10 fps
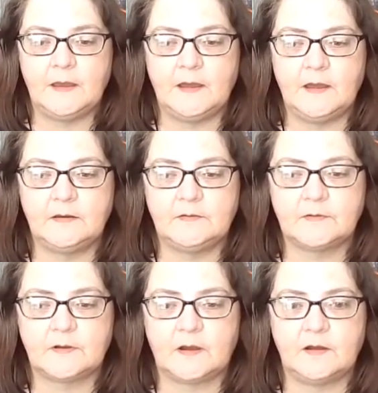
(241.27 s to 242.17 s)

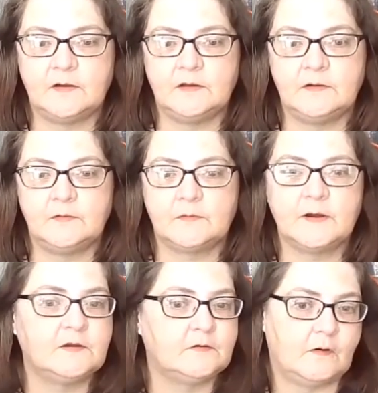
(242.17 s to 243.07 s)
And I
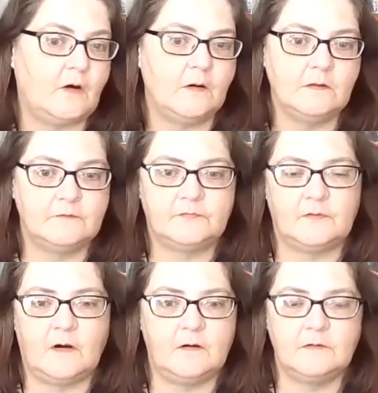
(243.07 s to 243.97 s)
read all
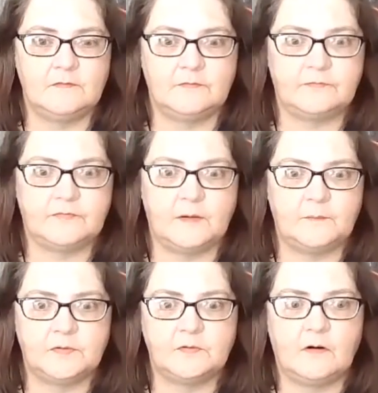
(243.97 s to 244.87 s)
of
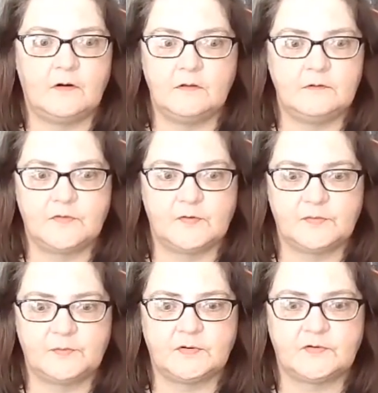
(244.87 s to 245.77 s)

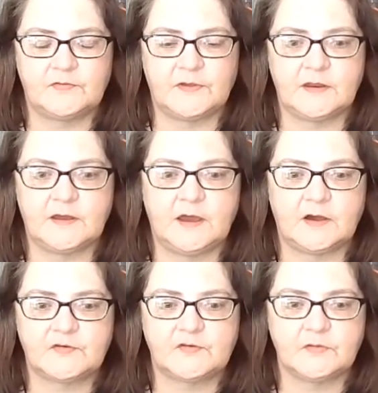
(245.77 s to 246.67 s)
those books, and I
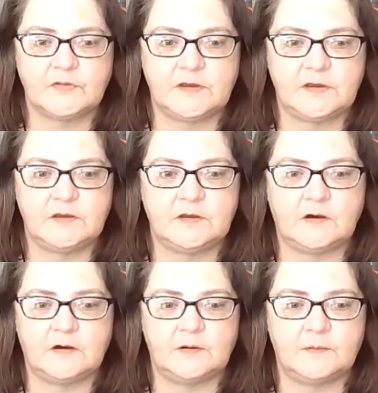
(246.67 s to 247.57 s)
actually
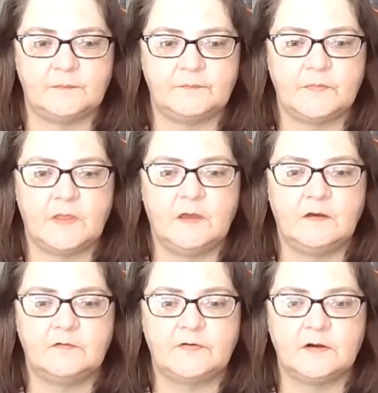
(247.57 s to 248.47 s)

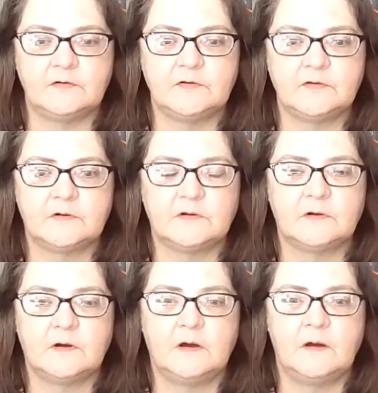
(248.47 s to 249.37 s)
found
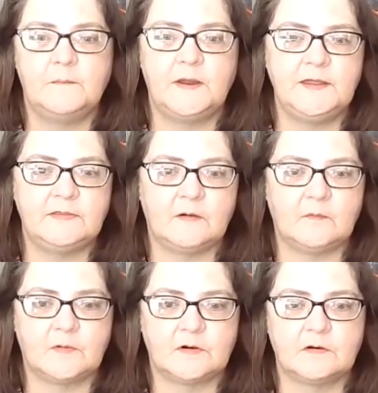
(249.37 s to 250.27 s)
many that
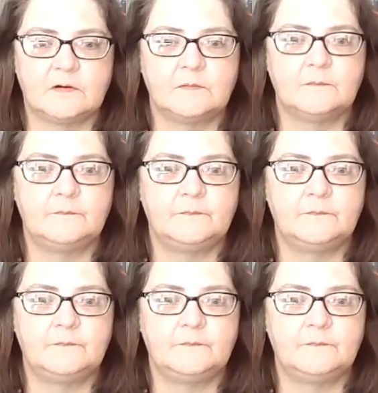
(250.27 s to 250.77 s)
were,